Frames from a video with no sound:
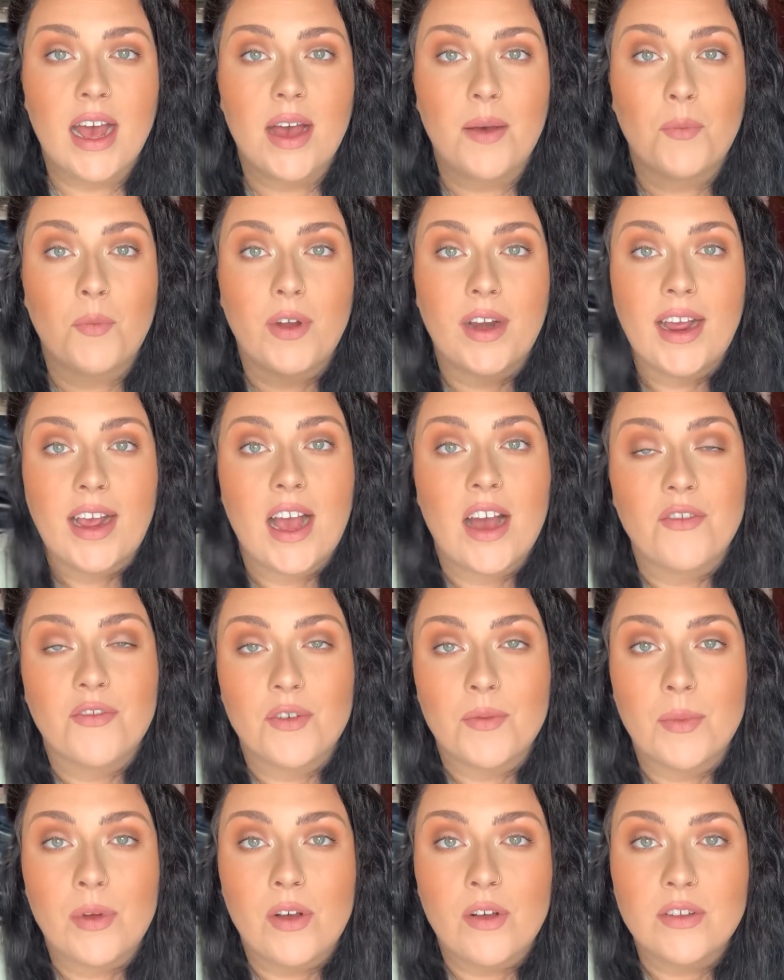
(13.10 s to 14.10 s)
what I got
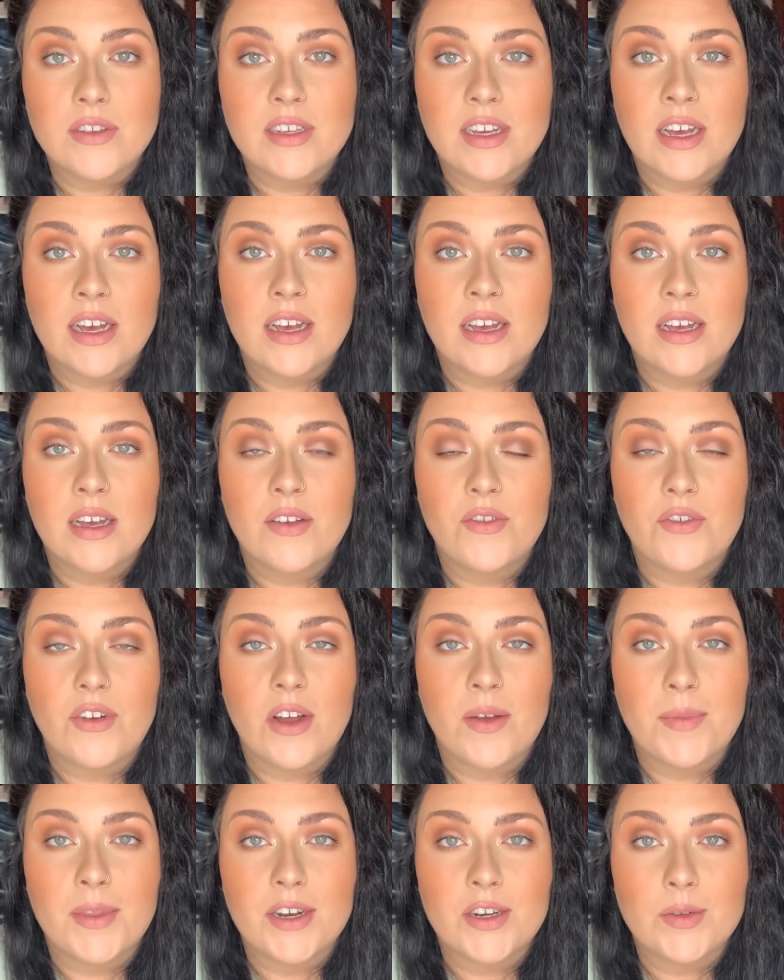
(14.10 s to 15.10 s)
from Ulta
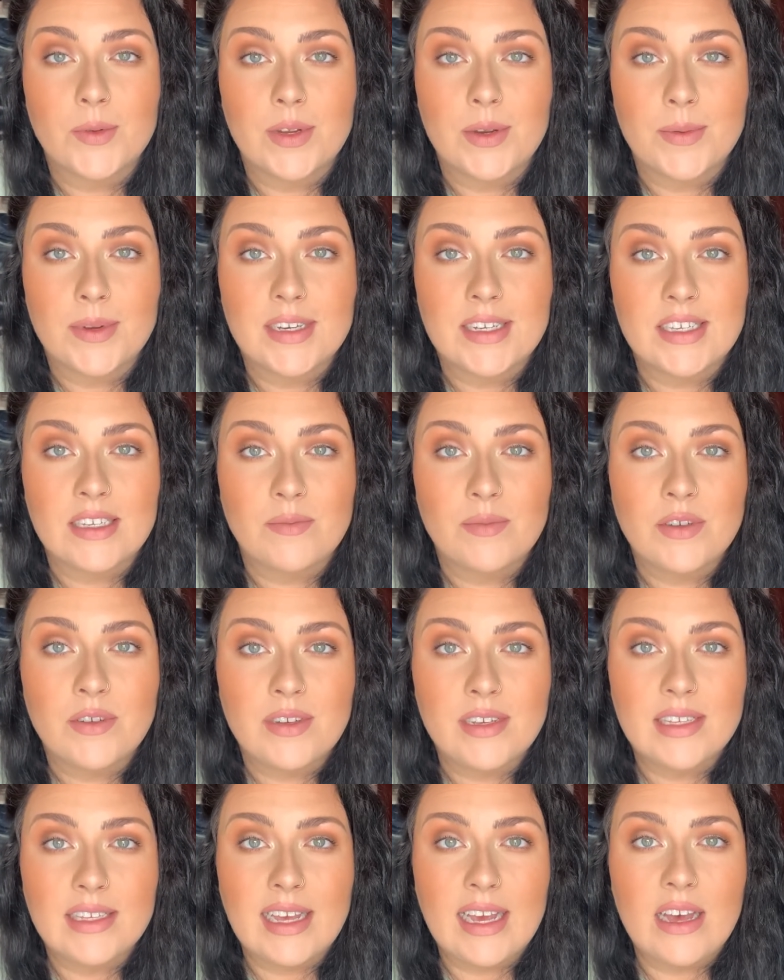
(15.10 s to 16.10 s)
from their 21 Days of
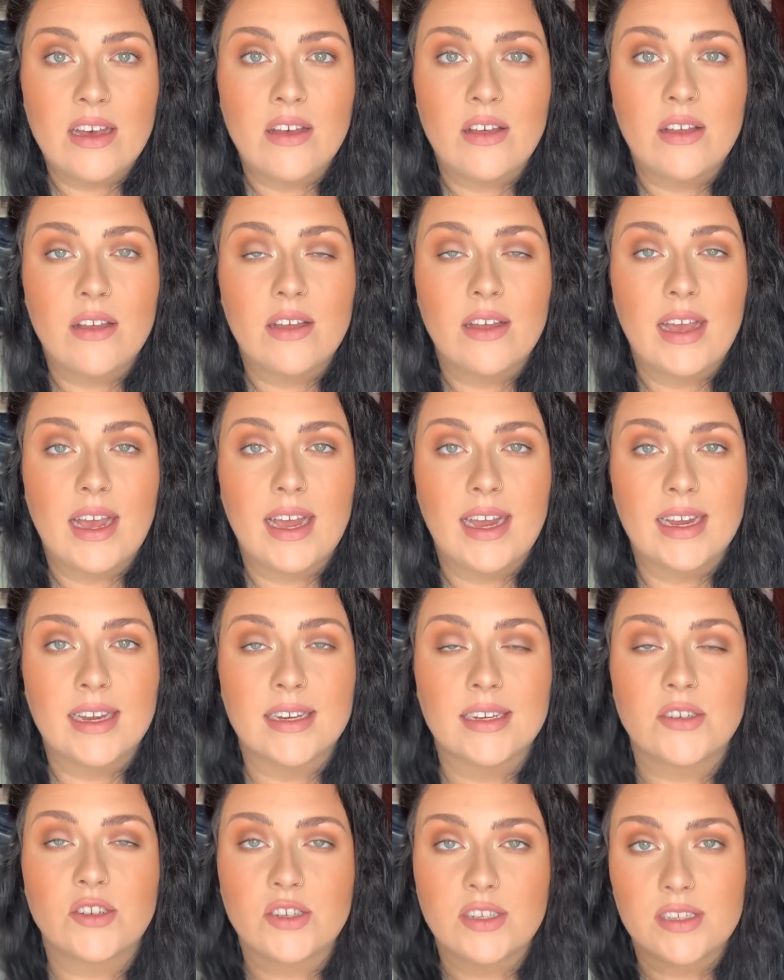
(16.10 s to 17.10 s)
Beauty sale
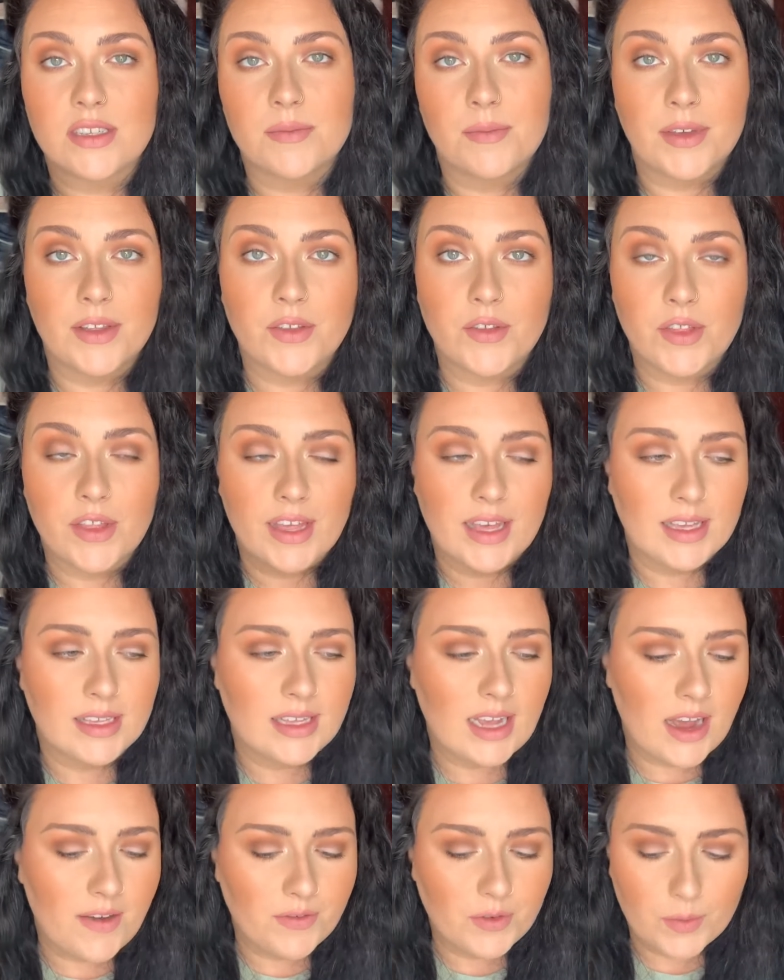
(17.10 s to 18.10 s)
and just some other things
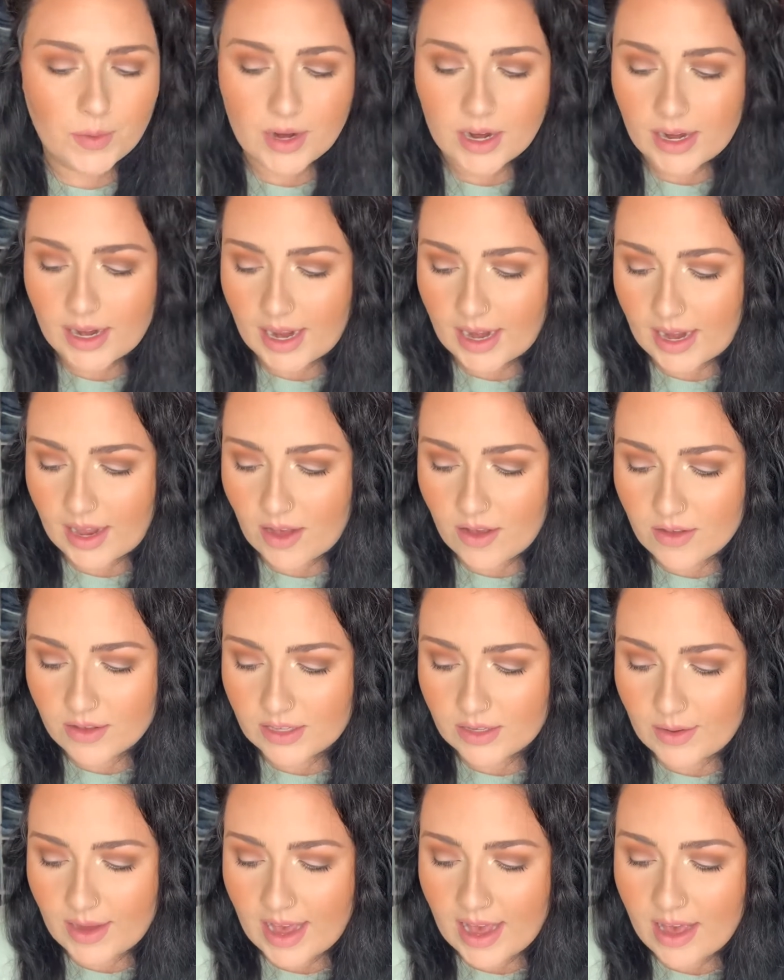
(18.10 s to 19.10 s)
afterward. And I
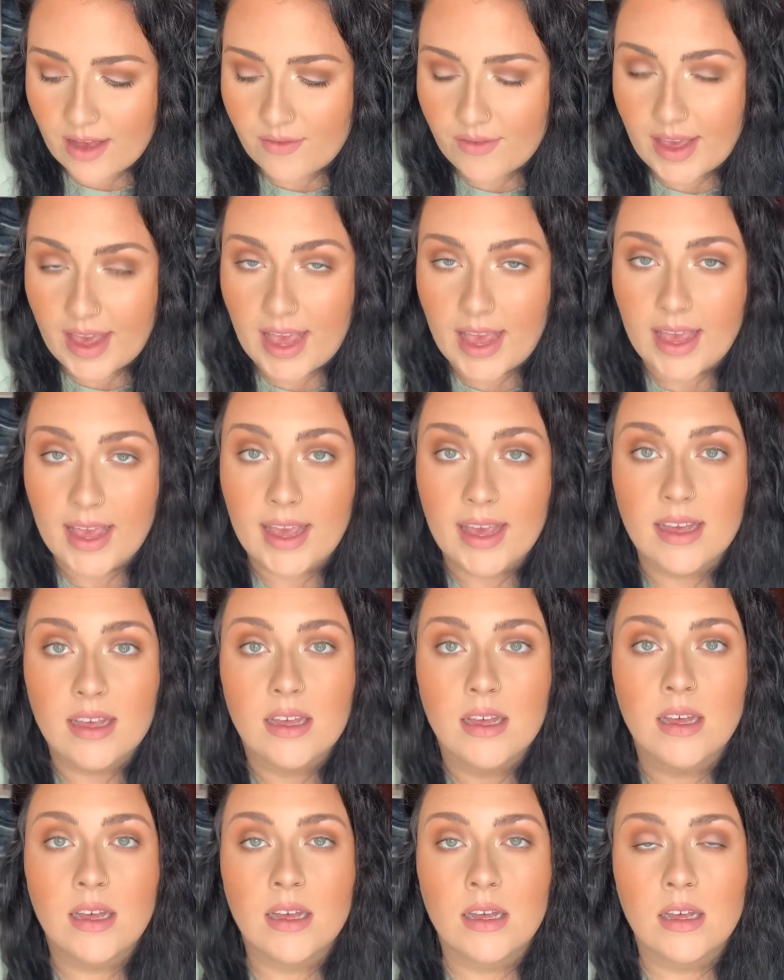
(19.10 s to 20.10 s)
also have a
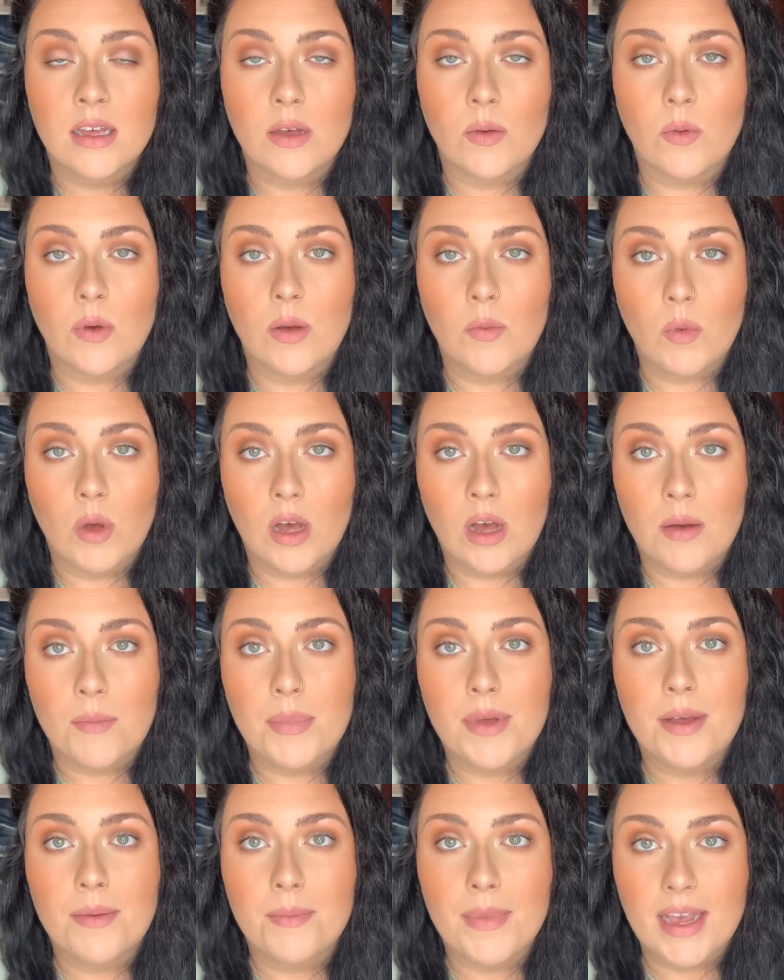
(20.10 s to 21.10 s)
Womp Womp
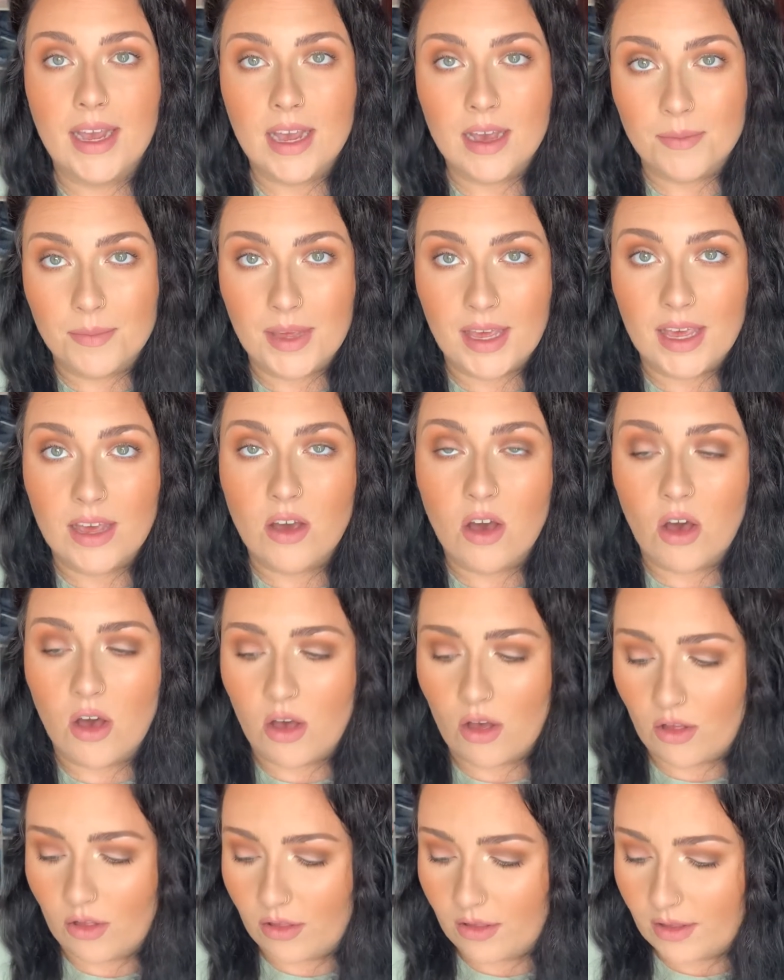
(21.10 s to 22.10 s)
Makeup Geek
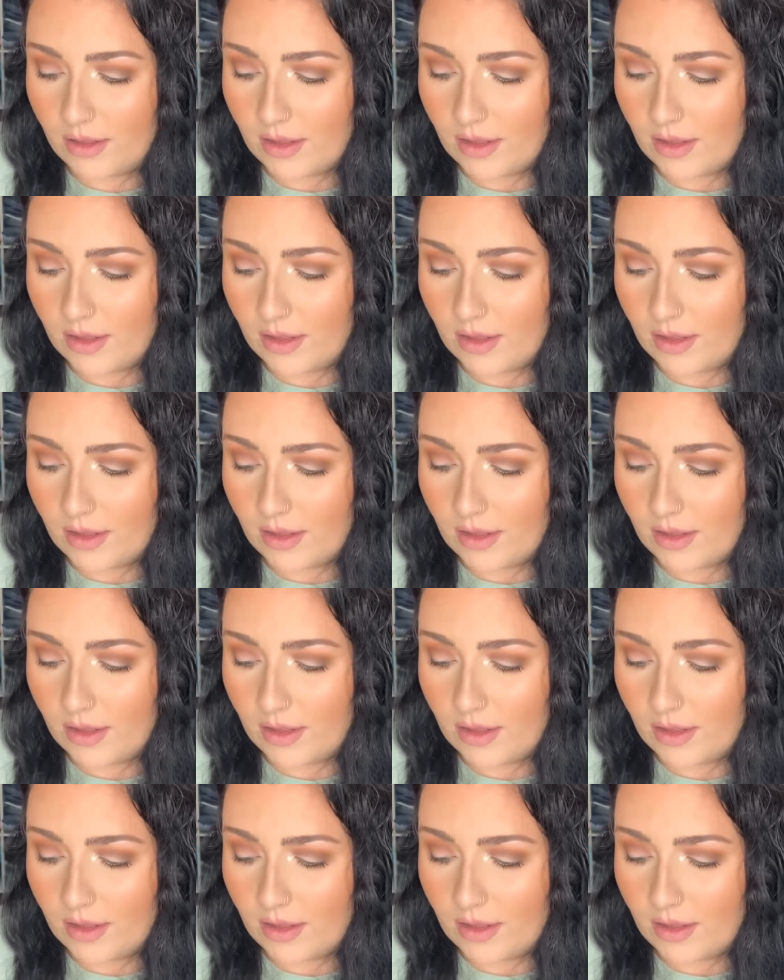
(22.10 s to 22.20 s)
haul,